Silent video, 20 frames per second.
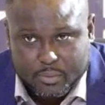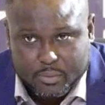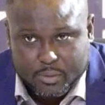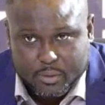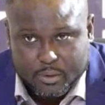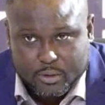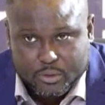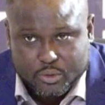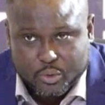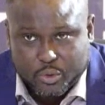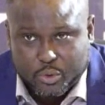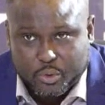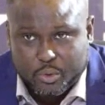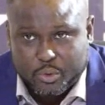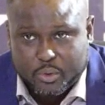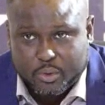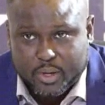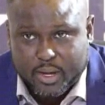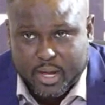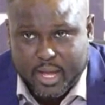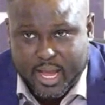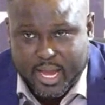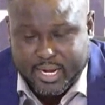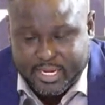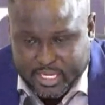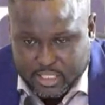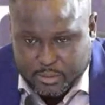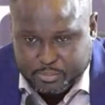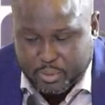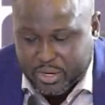So at
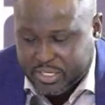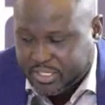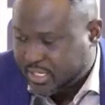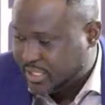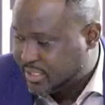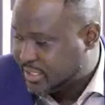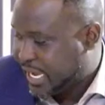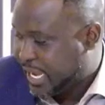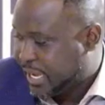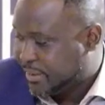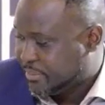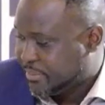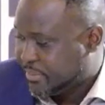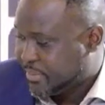this point in time,